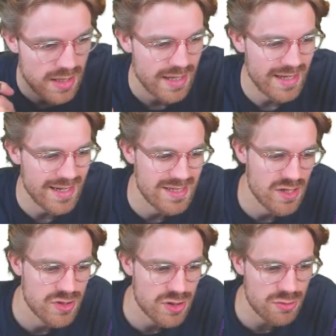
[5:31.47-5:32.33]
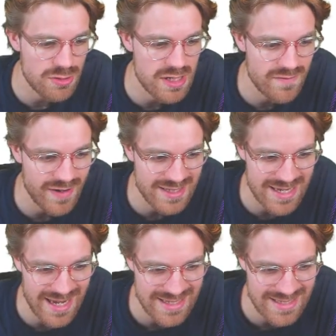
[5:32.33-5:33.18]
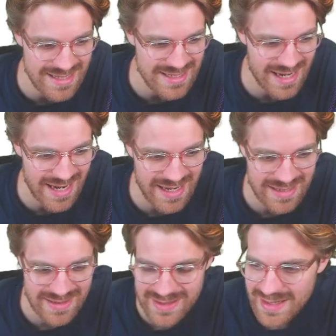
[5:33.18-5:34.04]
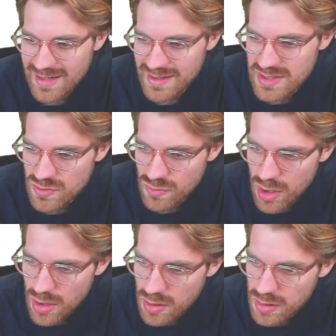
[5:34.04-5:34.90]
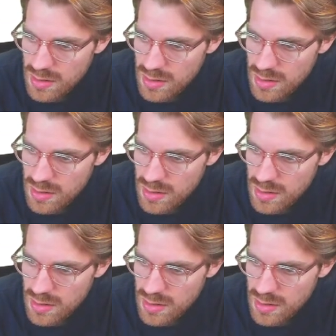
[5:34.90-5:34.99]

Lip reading: It is those 3 fatty acids and the glycerol.